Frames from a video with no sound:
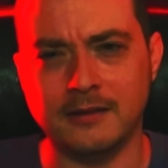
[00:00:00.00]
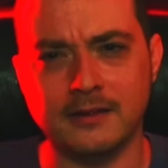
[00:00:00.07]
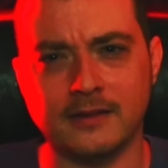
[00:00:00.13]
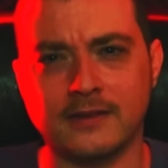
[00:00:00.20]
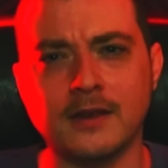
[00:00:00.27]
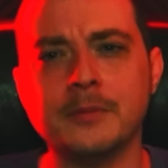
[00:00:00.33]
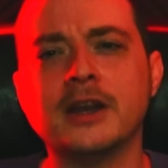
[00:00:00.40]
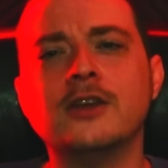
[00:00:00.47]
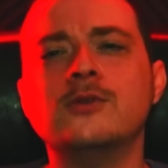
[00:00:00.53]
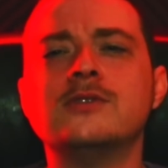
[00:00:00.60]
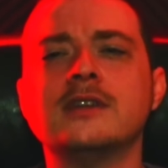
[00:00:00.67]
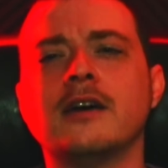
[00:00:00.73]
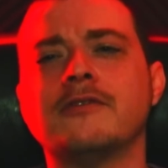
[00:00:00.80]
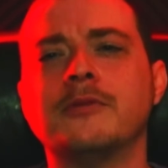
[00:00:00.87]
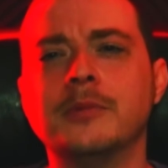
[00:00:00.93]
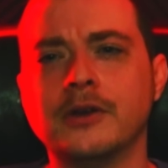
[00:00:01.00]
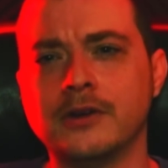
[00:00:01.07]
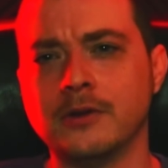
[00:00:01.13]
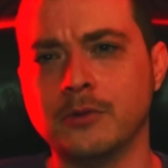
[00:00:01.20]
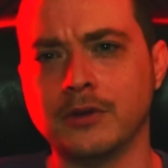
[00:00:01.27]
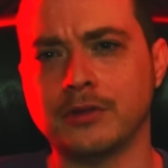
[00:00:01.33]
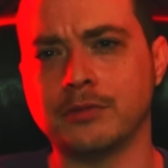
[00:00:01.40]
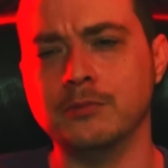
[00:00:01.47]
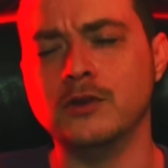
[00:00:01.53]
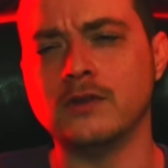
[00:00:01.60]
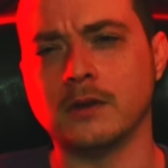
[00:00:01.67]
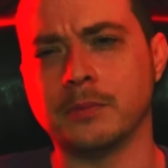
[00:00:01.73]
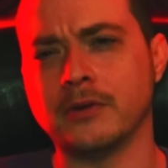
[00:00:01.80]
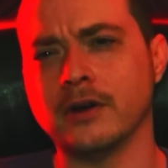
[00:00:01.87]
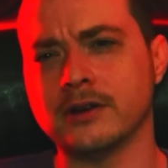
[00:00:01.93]
somebody who's not familiar with
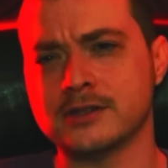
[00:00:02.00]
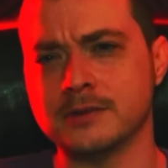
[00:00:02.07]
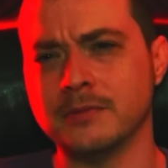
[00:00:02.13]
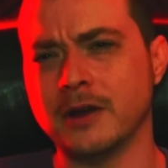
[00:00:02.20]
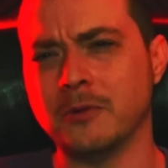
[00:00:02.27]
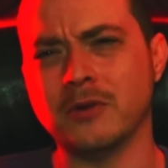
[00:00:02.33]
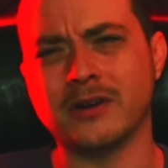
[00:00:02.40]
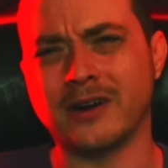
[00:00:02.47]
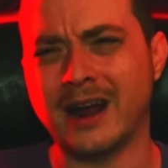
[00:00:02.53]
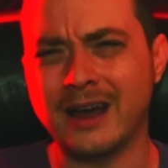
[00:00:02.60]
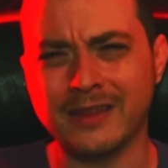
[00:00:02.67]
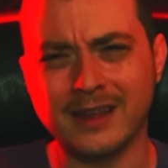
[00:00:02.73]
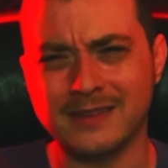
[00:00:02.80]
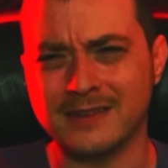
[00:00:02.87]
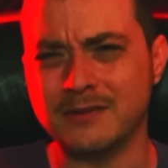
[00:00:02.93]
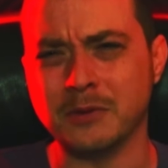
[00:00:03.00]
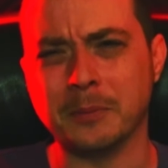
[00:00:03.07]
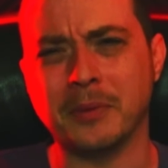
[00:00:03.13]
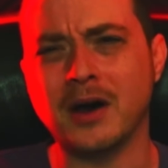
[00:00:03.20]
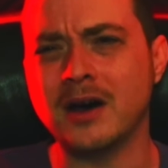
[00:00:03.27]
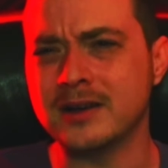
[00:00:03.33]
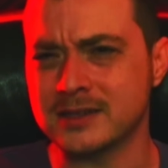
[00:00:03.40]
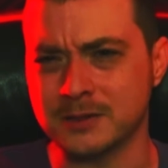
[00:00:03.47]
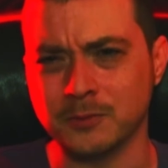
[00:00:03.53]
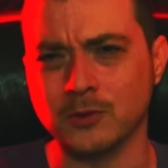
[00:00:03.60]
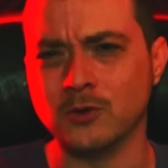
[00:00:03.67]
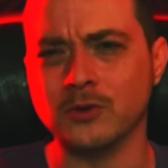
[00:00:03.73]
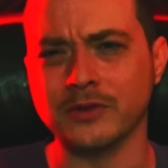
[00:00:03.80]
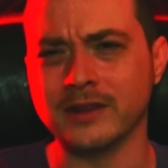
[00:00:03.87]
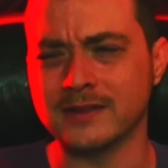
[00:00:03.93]
music production may wonder how that's even
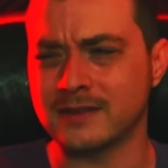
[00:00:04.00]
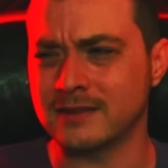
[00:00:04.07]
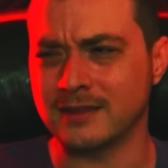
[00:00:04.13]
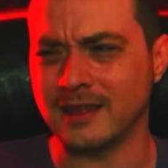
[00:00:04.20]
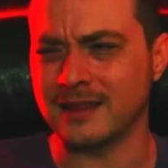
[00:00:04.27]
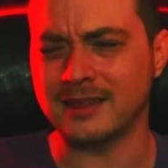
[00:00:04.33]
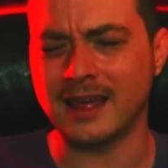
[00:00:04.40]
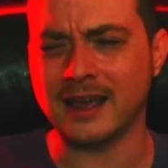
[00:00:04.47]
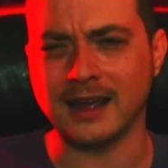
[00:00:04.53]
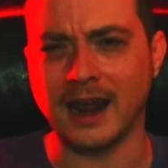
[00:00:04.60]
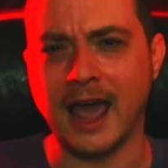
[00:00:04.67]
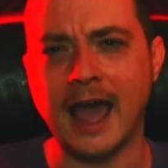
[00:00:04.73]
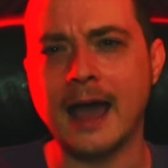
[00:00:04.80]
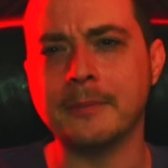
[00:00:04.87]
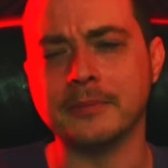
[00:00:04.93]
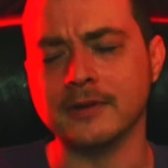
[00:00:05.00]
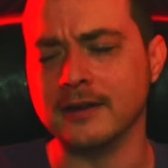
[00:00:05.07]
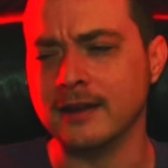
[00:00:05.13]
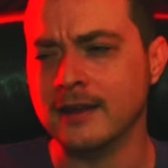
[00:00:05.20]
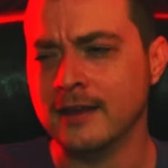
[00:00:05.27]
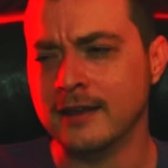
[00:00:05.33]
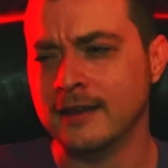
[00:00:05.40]
possible. That could happen.